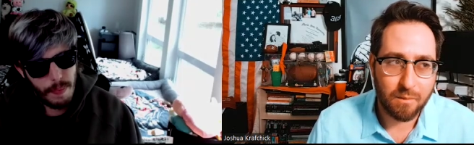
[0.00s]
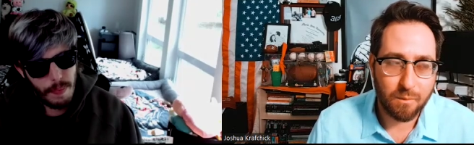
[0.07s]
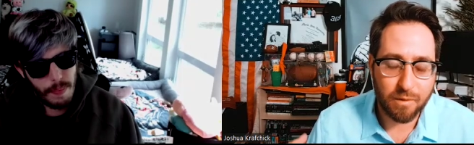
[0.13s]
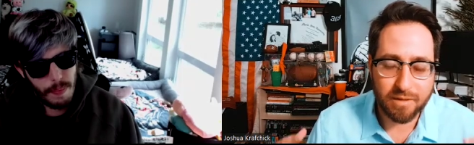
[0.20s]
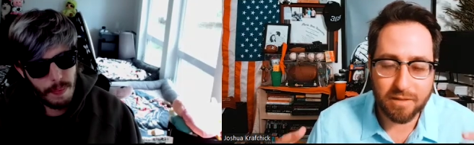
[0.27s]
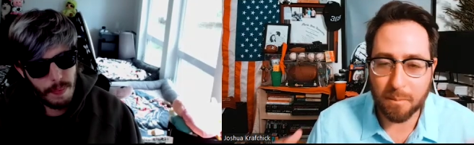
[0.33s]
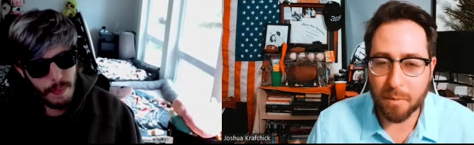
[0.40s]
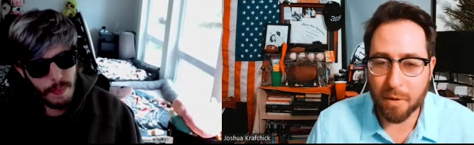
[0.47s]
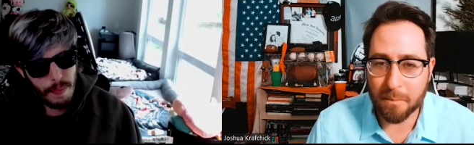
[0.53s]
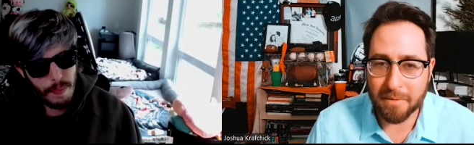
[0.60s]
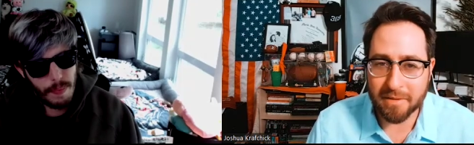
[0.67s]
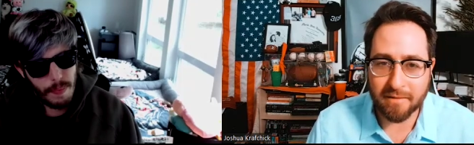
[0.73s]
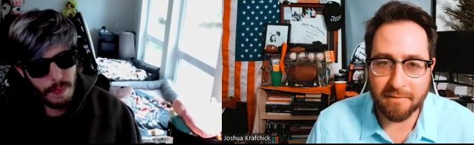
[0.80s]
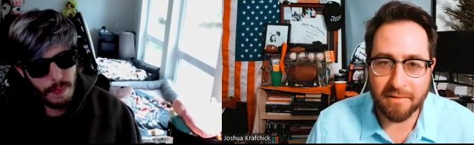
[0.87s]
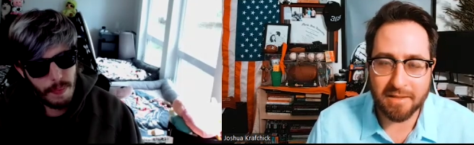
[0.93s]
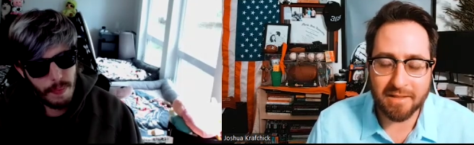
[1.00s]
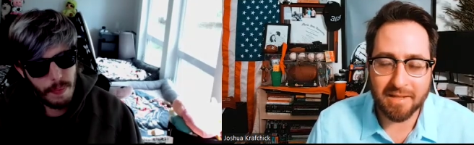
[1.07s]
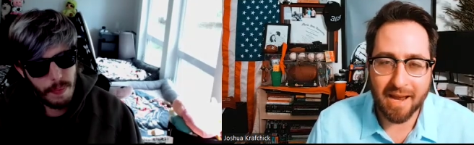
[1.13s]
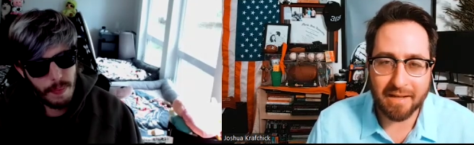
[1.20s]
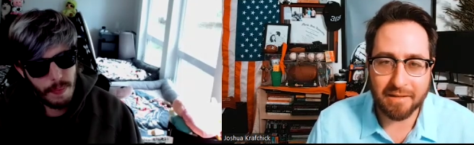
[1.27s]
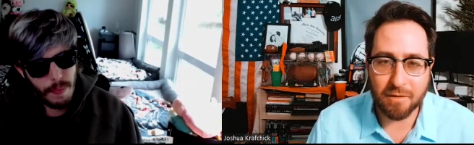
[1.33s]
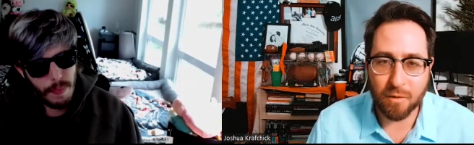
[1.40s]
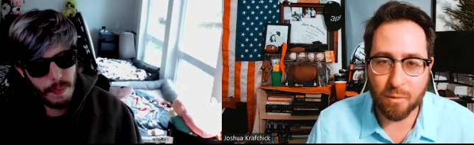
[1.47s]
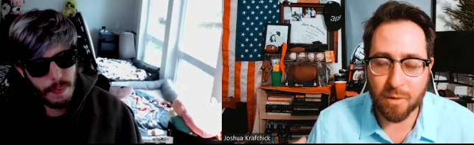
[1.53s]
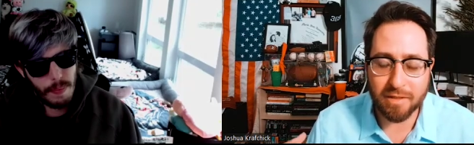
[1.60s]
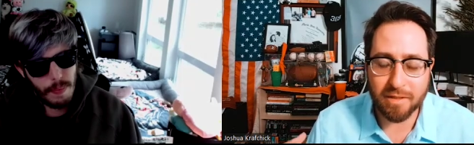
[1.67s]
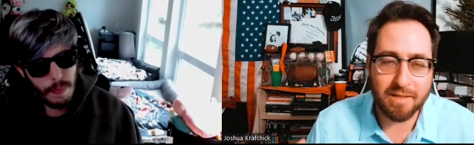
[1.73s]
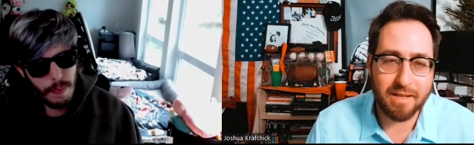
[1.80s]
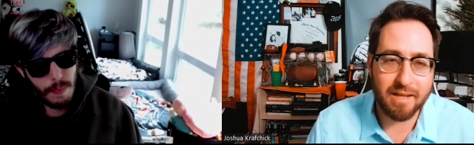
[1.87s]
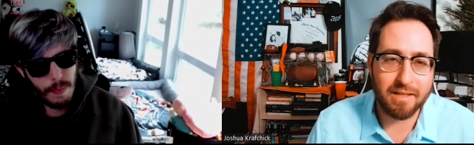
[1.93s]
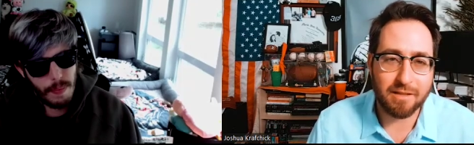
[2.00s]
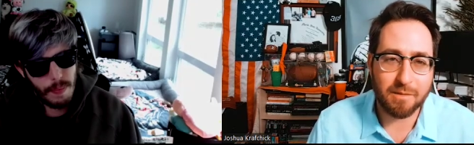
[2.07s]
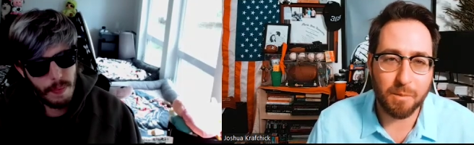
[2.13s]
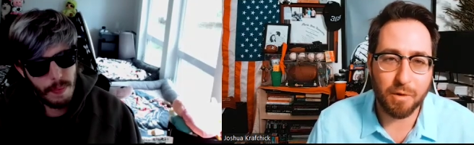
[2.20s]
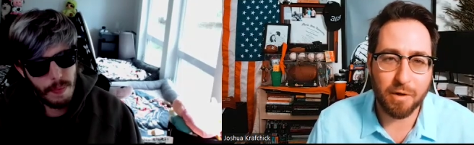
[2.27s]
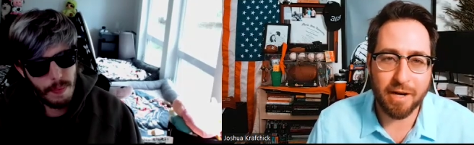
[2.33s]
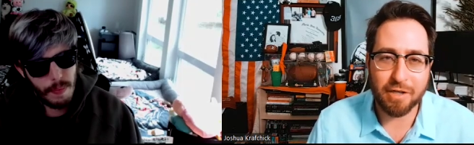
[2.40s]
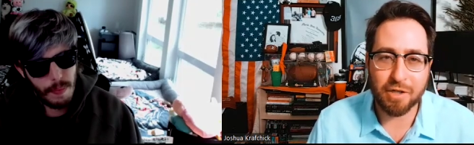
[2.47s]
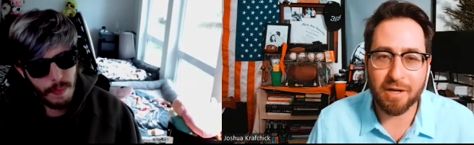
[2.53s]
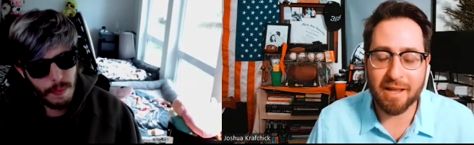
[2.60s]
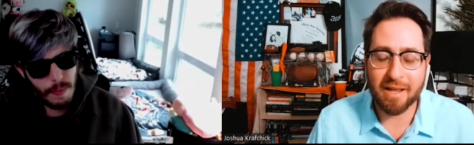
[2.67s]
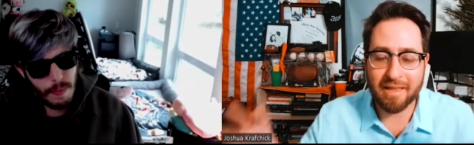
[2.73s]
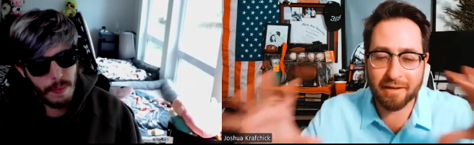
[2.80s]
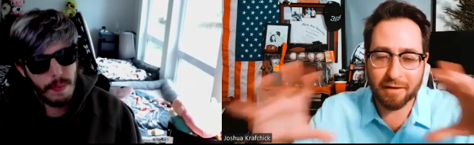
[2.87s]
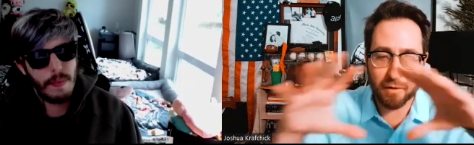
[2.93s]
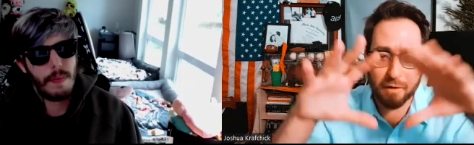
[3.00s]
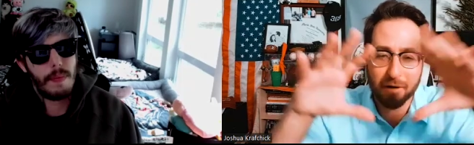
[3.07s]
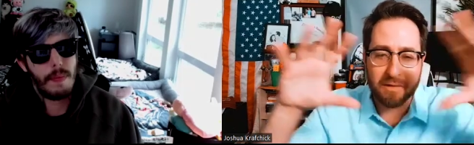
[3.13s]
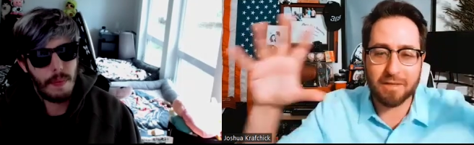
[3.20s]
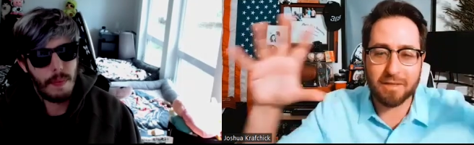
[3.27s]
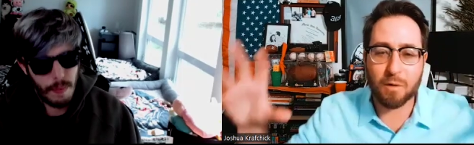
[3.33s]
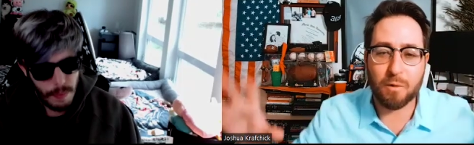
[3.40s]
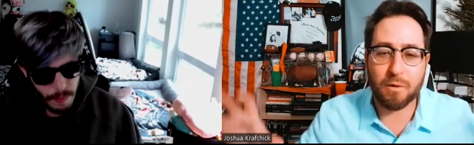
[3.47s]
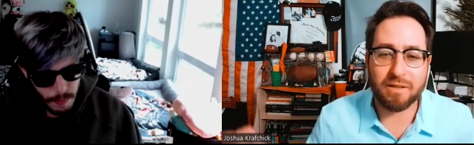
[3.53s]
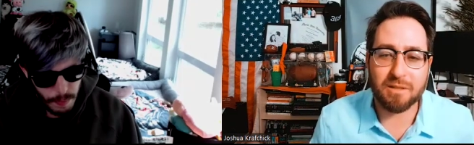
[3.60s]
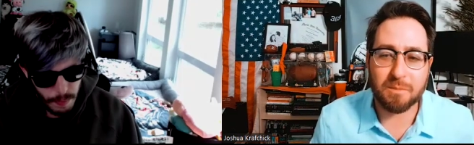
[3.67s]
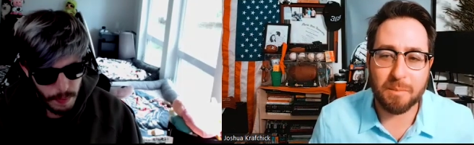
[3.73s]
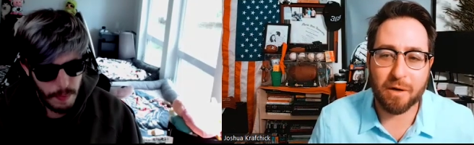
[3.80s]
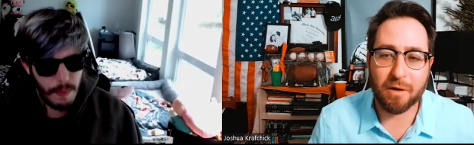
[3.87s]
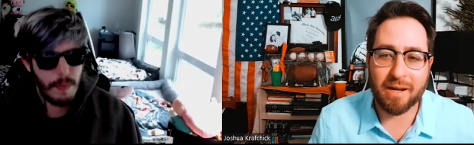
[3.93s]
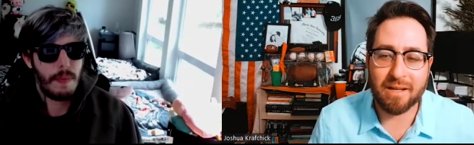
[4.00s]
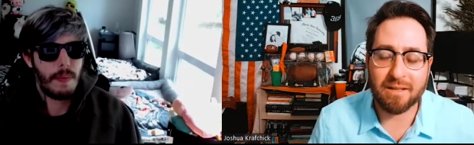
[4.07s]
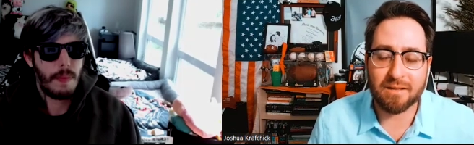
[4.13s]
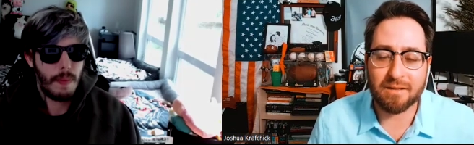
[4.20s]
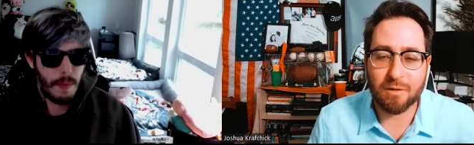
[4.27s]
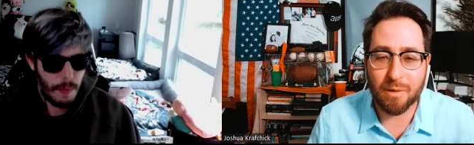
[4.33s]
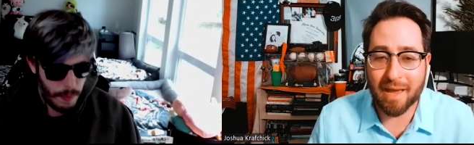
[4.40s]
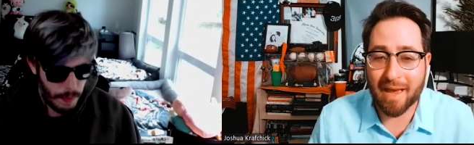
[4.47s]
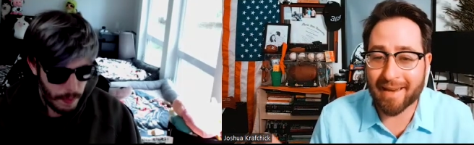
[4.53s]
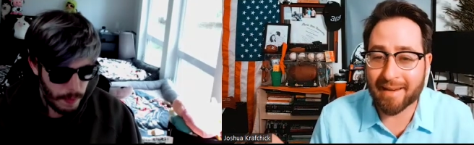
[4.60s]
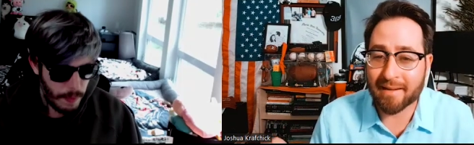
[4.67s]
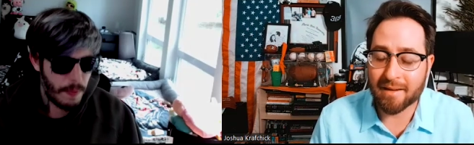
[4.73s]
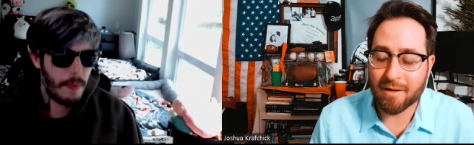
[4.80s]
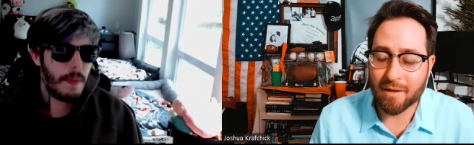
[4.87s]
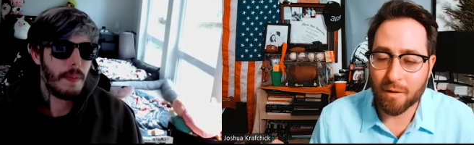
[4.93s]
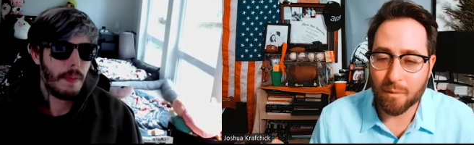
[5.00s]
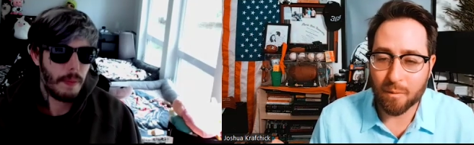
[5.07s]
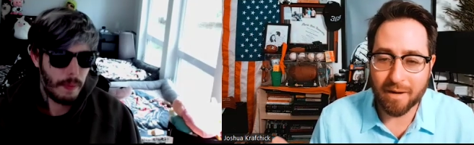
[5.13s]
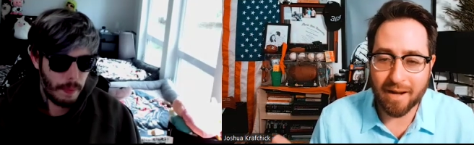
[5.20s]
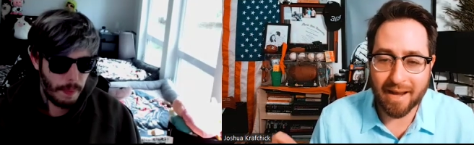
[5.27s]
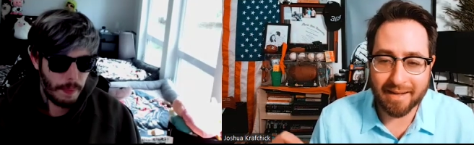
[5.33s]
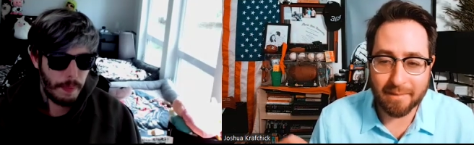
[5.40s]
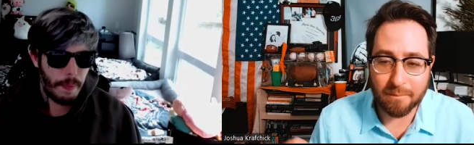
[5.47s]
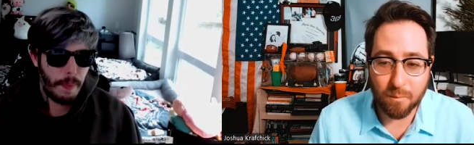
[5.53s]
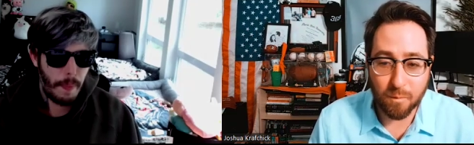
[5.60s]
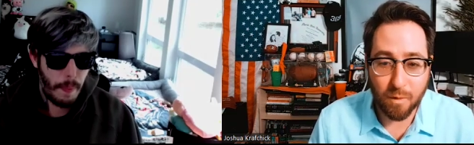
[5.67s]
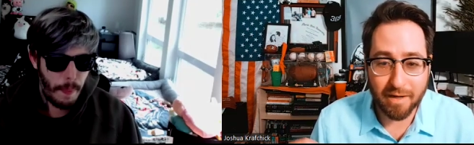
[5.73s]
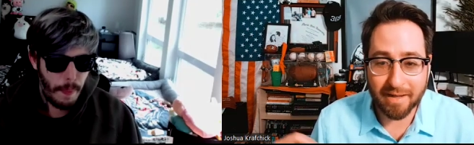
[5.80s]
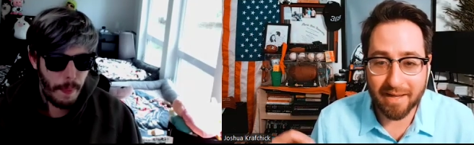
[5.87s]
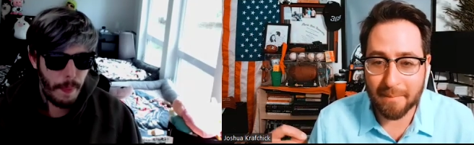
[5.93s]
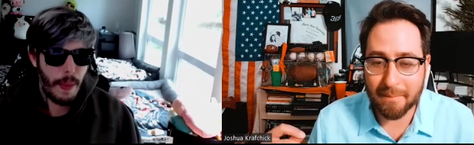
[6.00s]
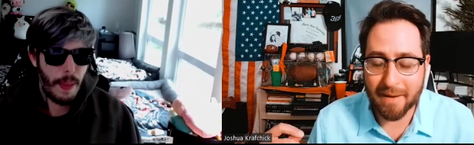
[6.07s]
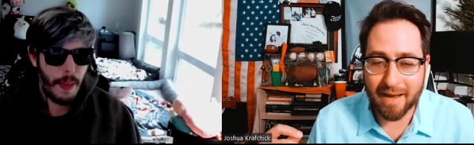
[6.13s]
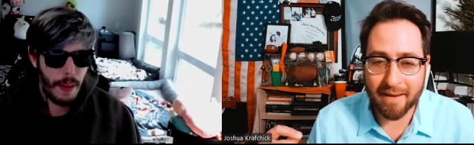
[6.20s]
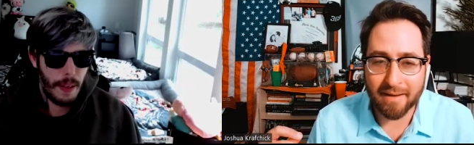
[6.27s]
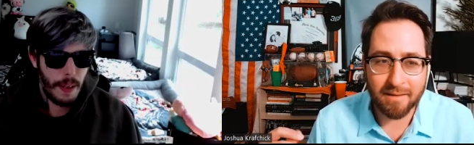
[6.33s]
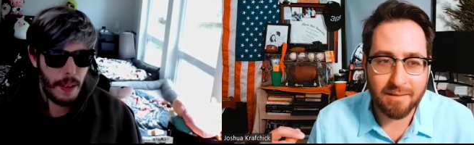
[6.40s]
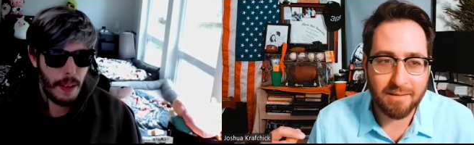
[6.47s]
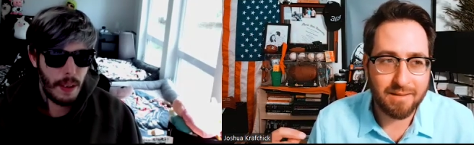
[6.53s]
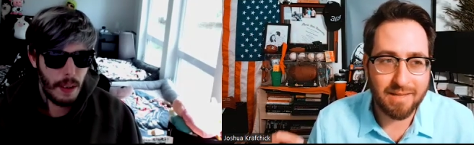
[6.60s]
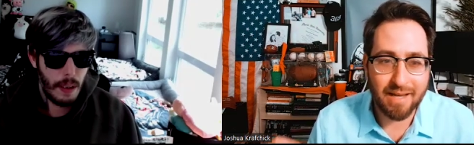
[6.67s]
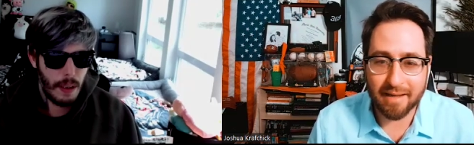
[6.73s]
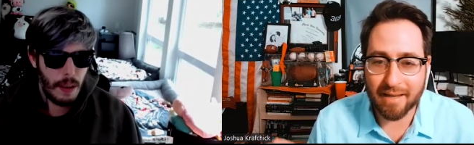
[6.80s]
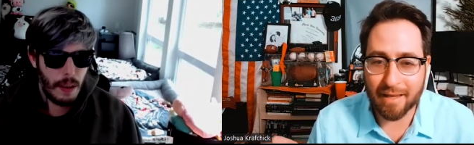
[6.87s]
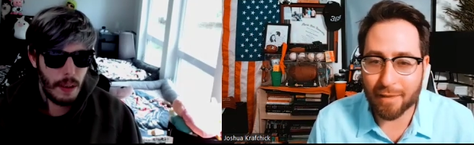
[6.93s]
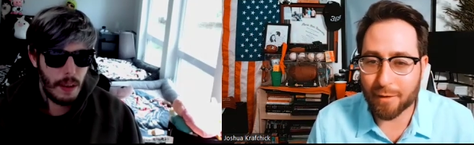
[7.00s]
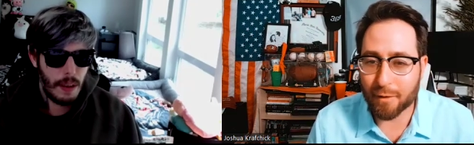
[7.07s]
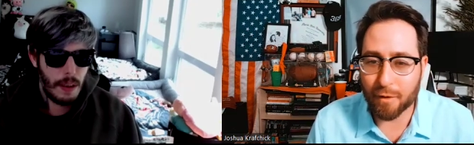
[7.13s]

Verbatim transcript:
Speaker 1: what's the purpose of this tattoo? What's the inspiration? And then create this whole experience so that when I want to get my second,